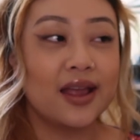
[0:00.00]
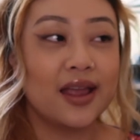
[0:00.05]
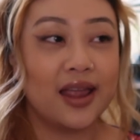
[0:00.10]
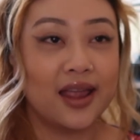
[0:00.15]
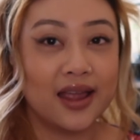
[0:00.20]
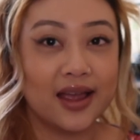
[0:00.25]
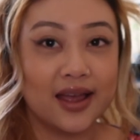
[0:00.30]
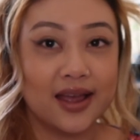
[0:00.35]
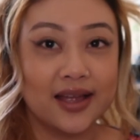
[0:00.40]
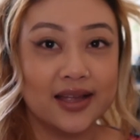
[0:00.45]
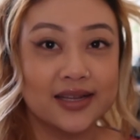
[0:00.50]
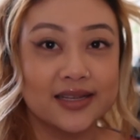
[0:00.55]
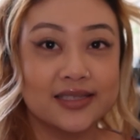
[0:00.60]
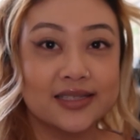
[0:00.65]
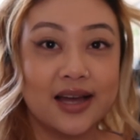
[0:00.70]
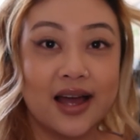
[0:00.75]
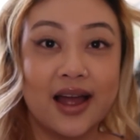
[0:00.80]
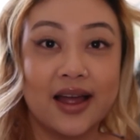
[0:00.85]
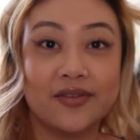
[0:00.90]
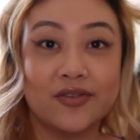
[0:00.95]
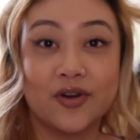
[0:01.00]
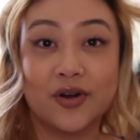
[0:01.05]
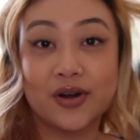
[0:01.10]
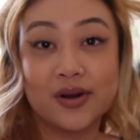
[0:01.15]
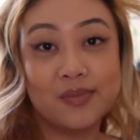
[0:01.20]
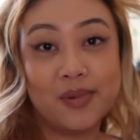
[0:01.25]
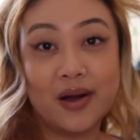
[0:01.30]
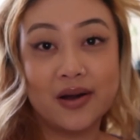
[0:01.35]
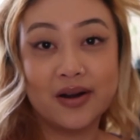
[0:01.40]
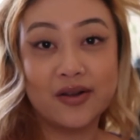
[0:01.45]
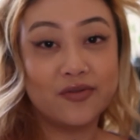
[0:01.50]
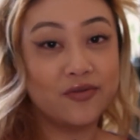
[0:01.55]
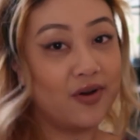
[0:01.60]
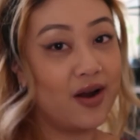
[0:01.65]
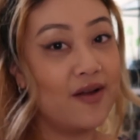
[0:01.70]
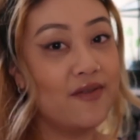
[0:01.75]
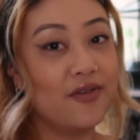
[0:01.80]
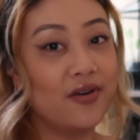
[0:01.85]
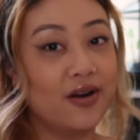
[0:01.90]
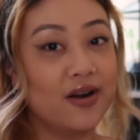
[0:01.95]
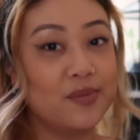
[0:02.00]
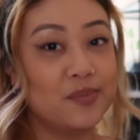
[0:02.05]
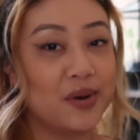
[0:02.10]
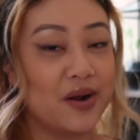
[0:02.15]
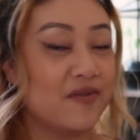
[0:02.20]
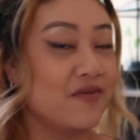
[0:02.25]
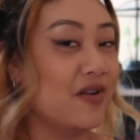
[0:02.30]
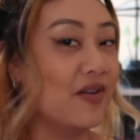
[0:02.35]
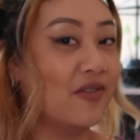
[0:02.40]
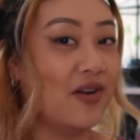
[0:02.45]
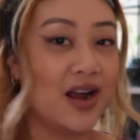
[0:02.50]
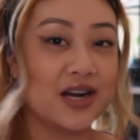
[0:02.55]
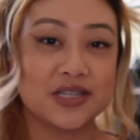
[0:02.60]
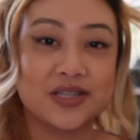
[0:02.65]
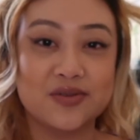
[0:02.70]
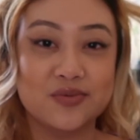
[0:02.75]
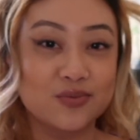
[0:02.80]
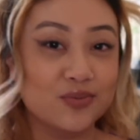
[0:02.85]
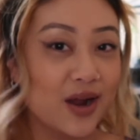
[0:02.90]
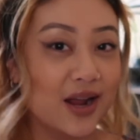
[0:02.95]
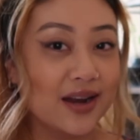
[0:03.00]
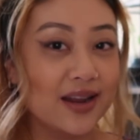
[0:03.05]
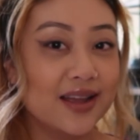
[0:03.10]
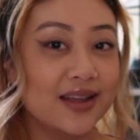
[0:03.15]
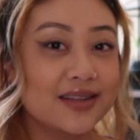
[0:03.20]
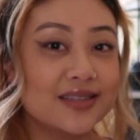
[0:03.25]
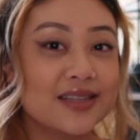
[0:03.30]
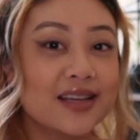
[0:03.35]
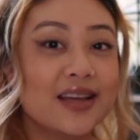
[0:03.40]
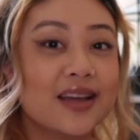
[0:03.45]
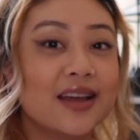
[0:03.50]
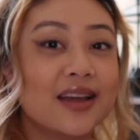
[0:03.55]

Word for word: and I've heard about it forever, but I've never actually read it.